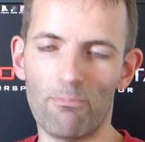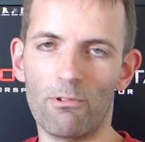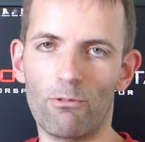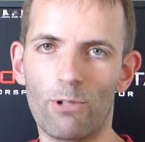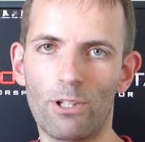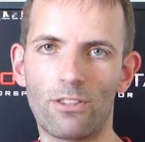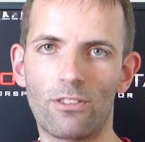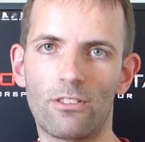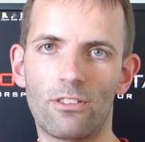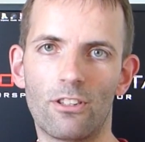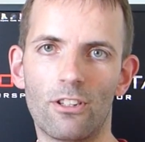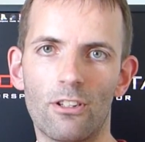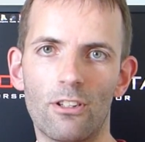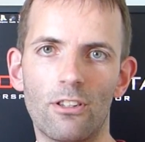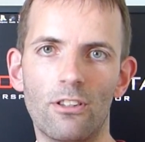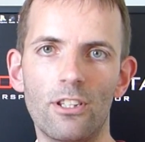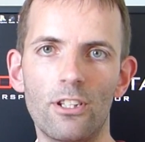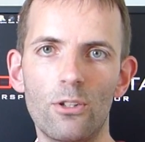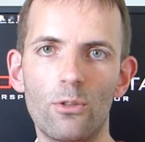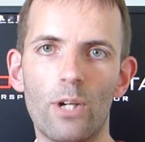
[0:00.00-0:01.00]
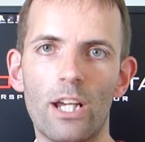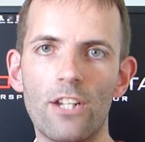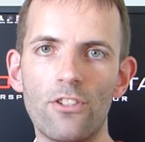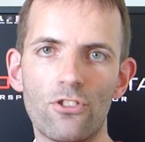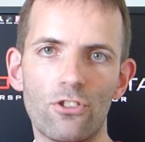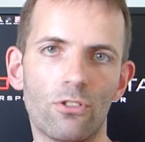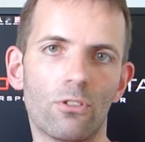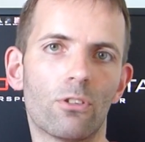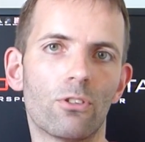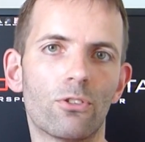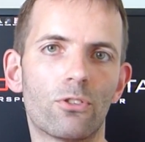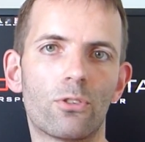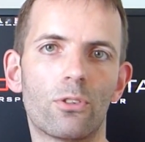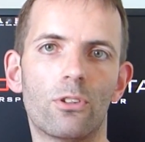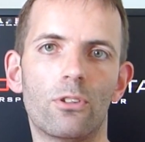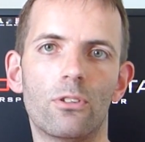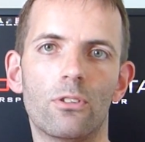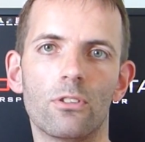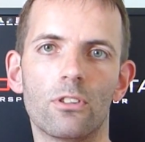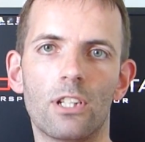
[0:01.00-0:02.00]
What the new engine
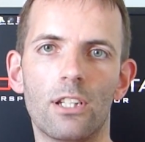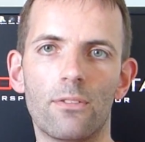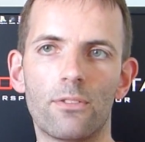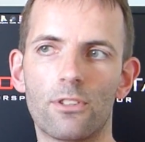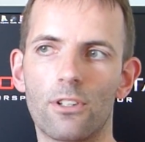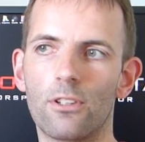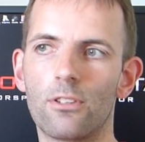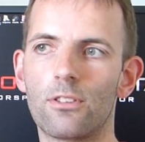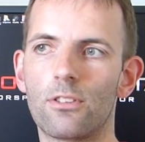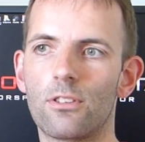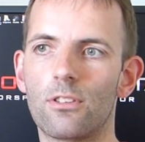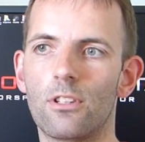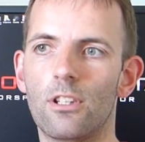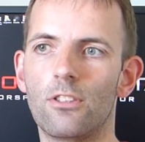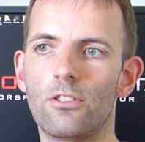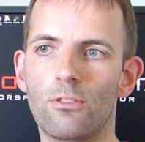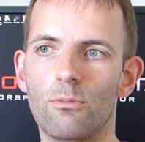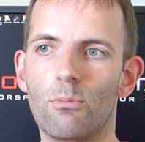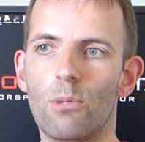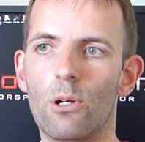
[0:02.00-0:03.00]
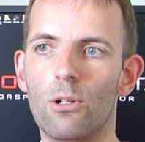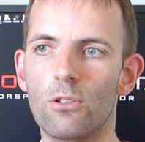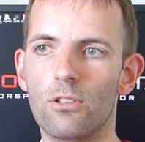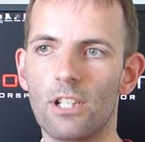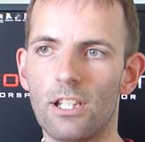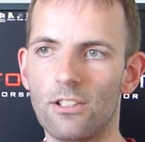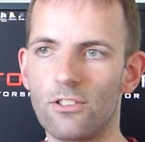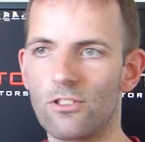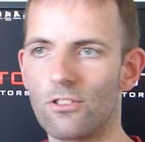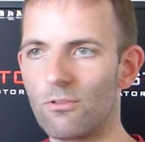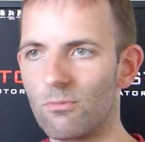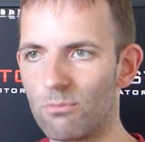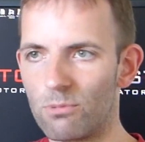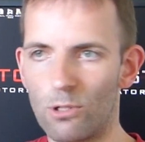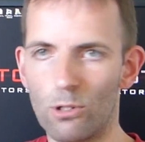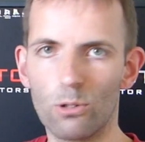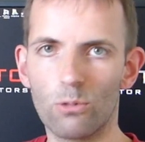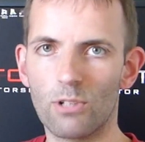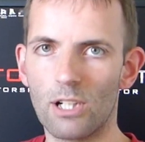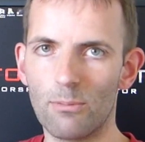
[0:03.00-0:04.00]
control gives us, engine mode, engine
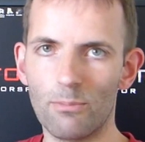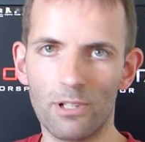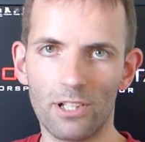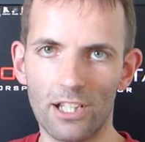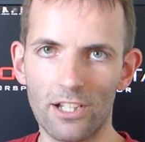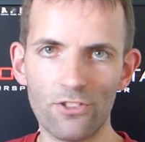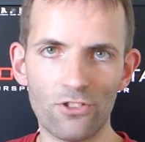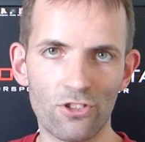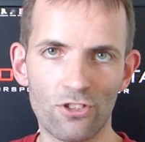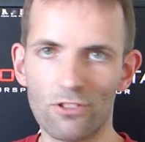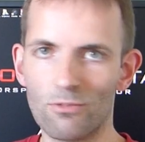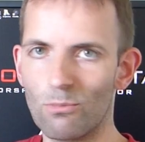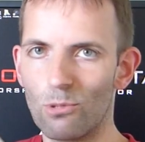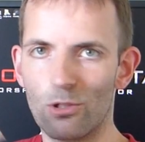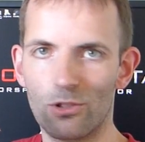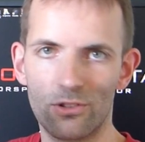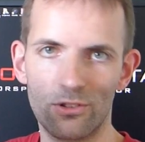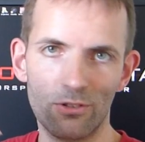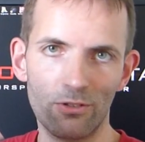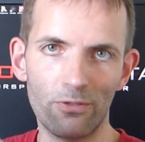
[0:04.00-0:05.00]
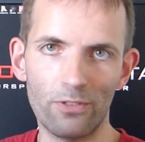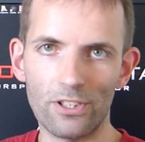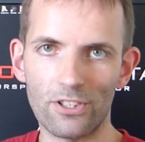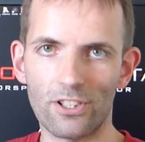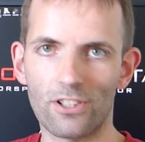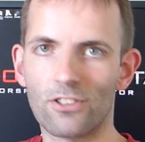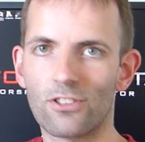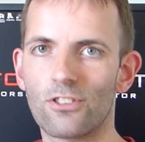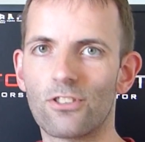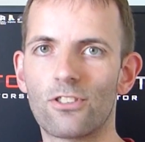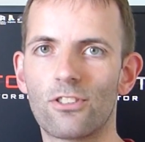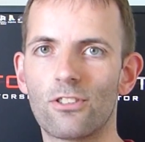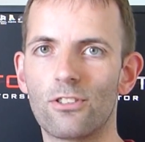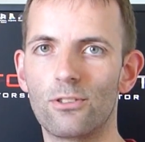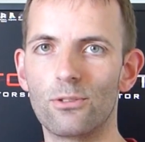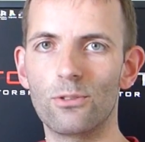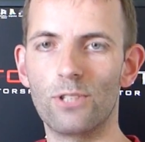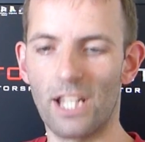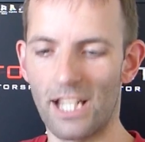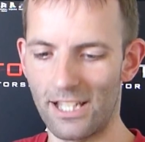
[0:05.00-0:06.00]
programming, engine model, physics,
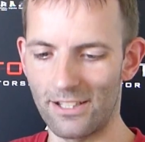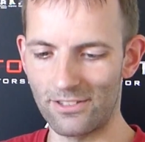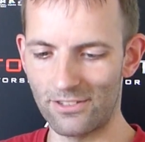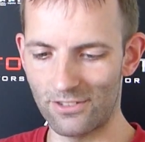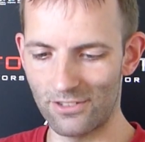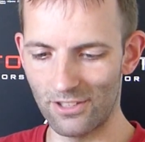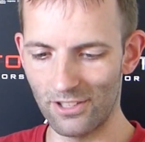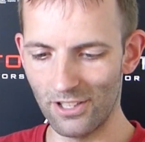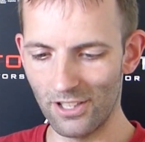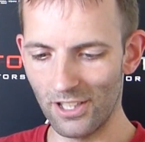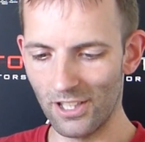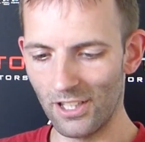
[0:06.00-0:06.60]
doodads,